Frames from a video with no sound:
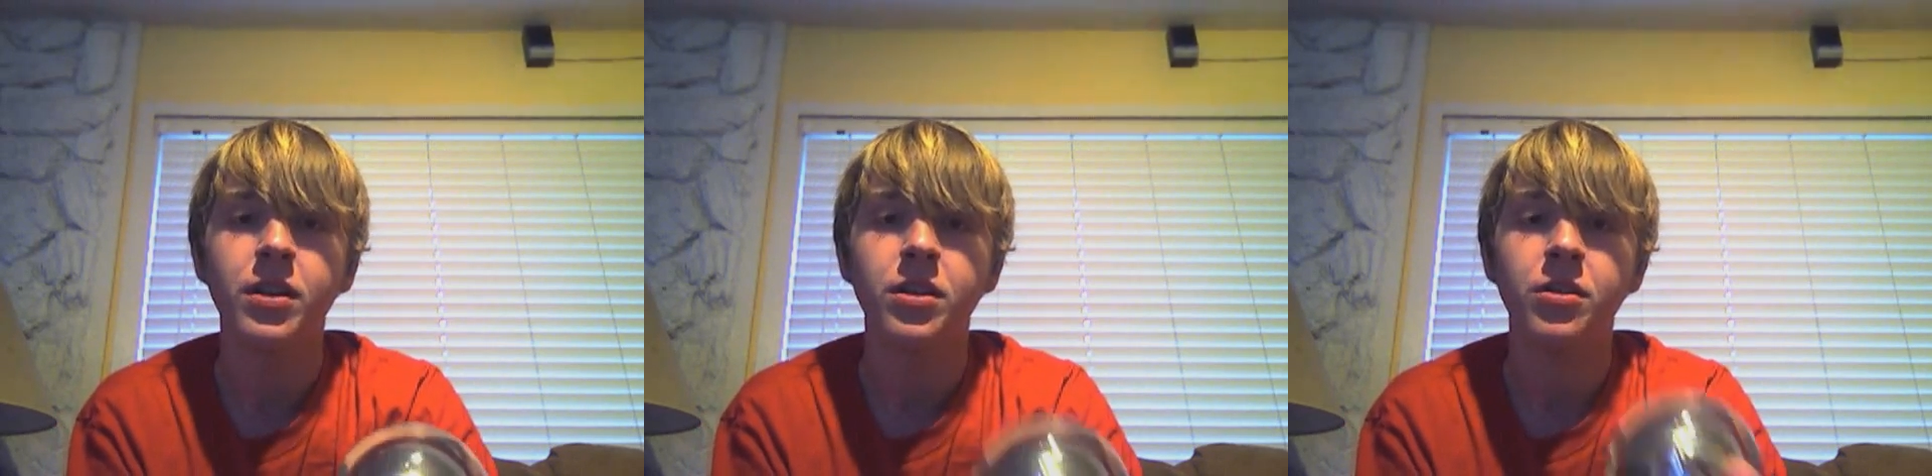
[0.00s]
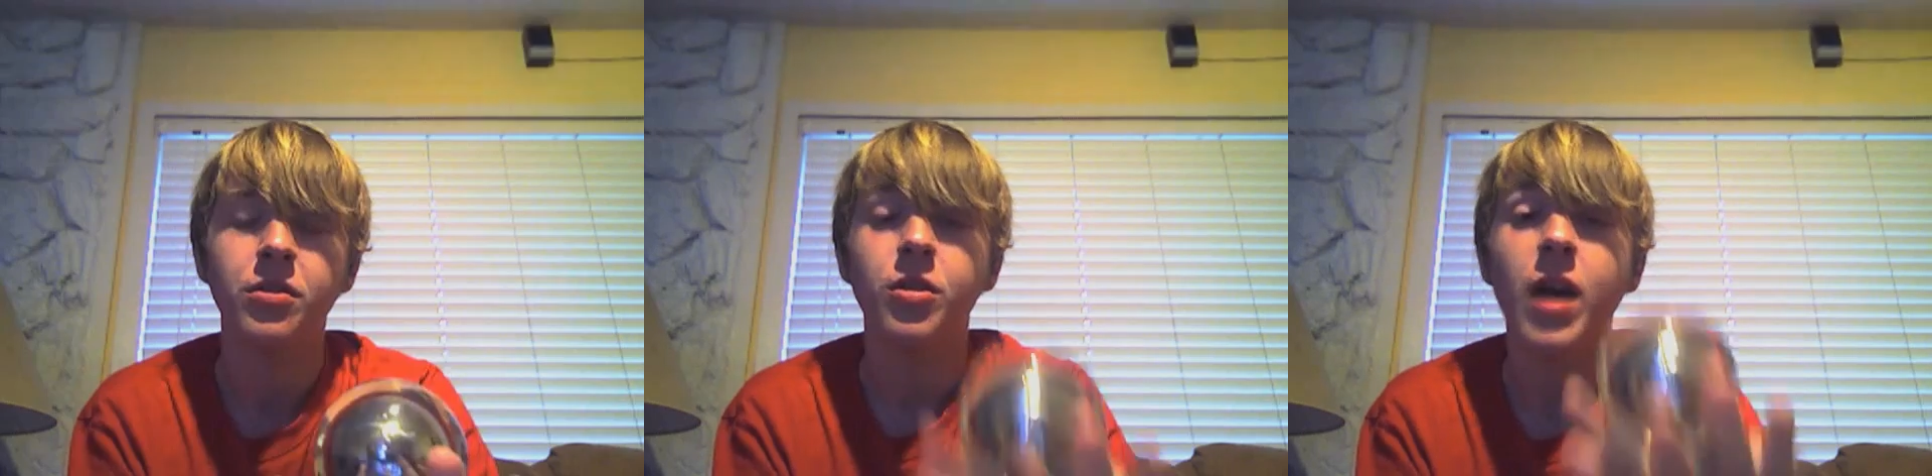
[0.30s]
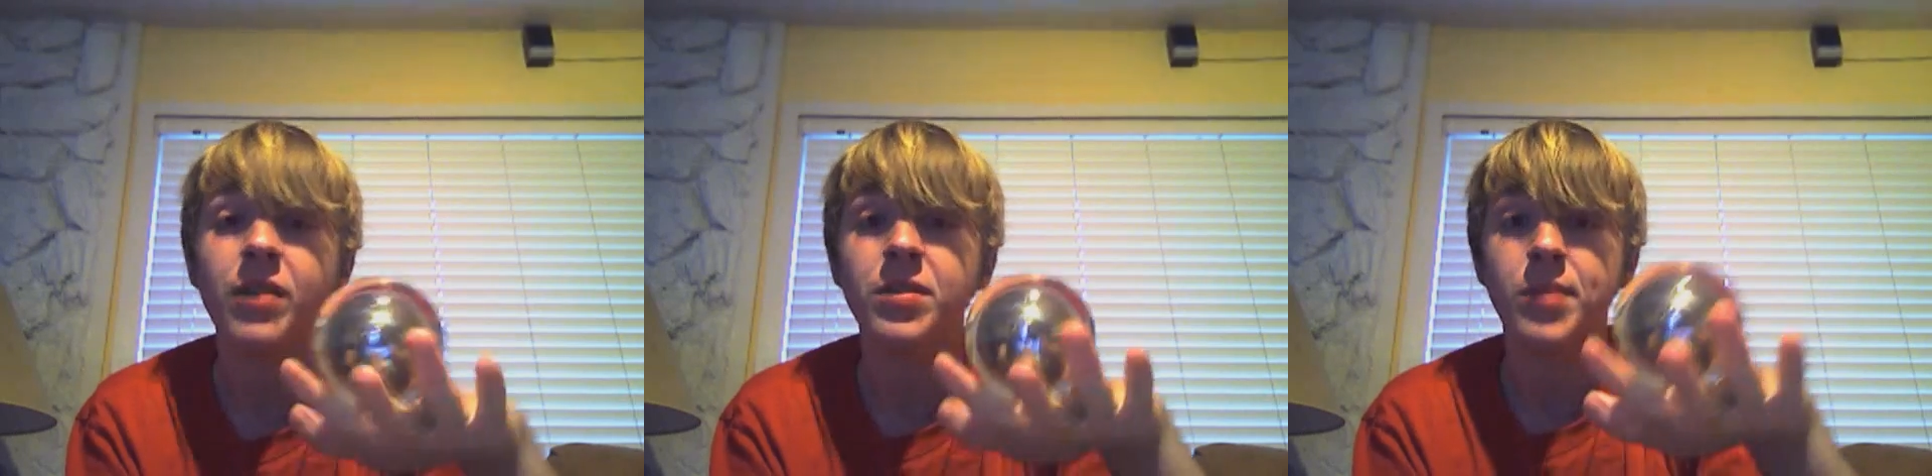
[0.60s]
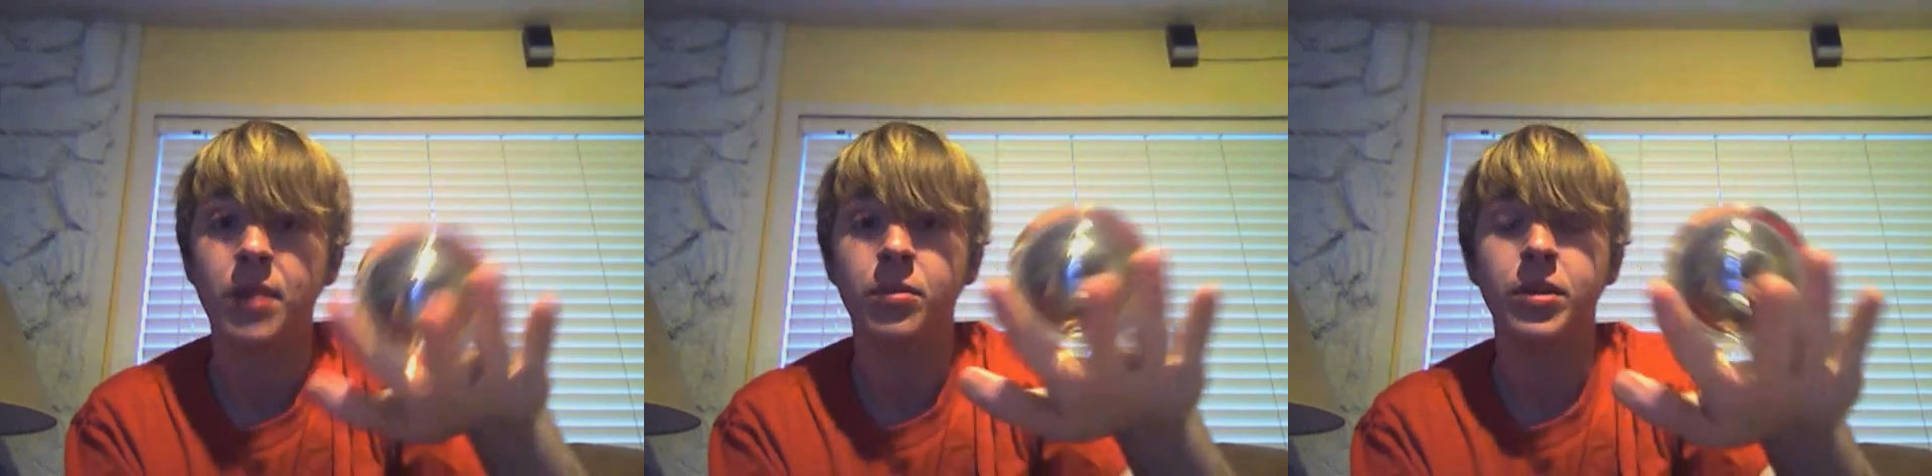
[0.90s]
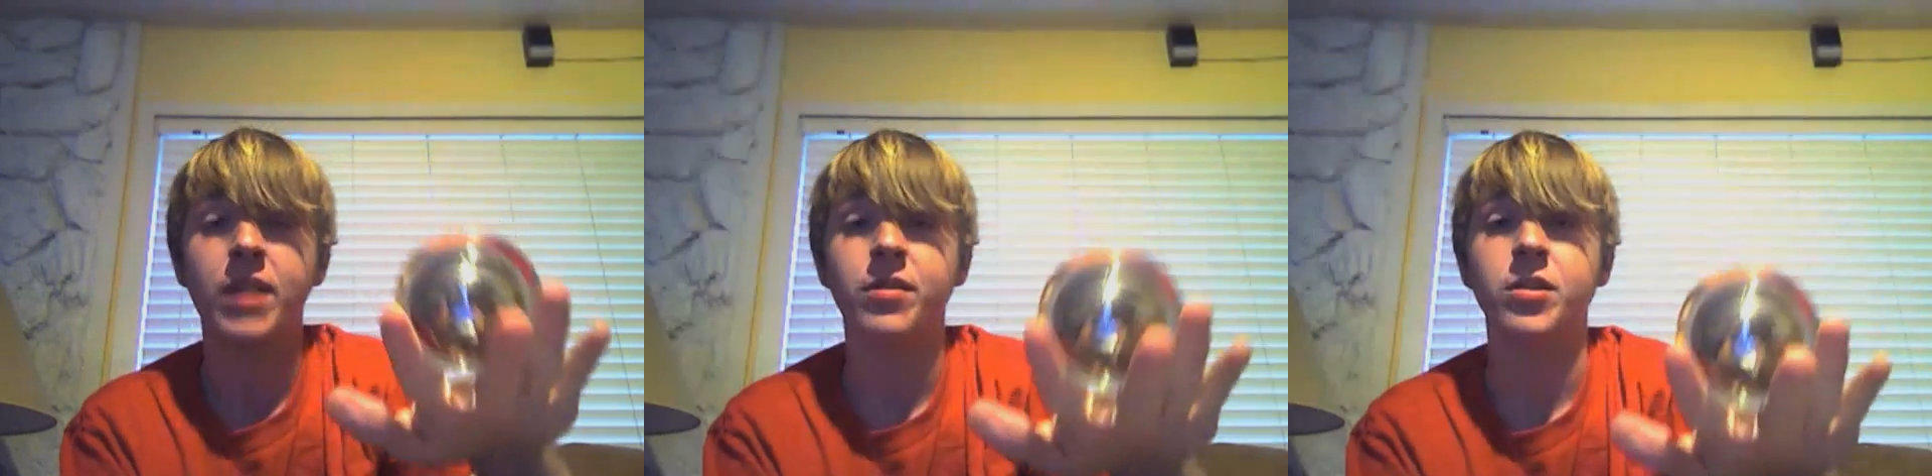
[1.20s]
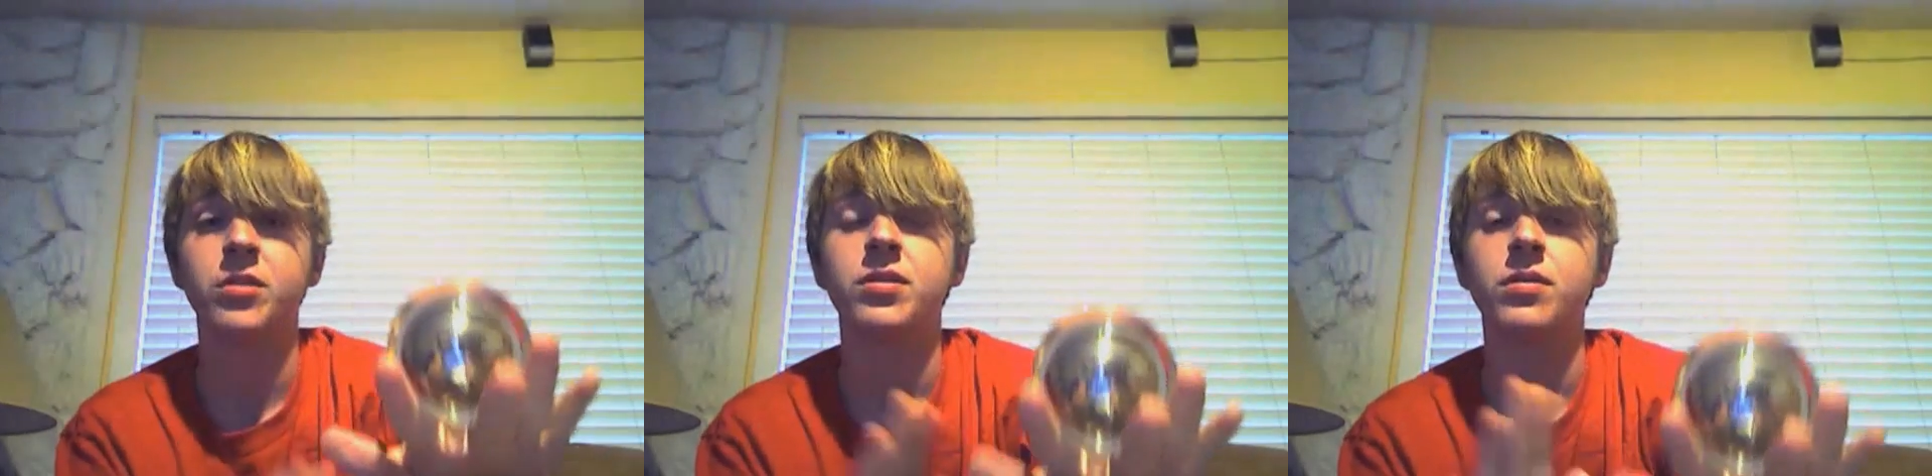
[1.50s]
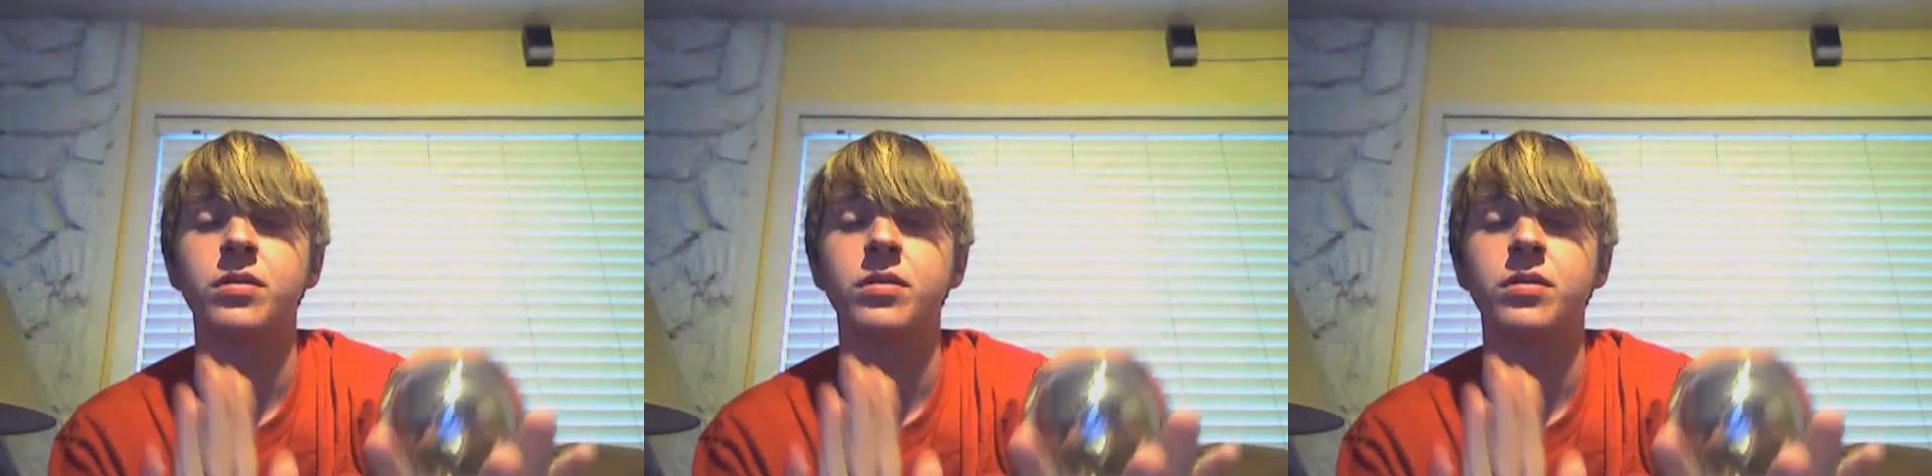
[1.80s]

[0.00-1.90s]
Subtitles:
You have to be able to have a good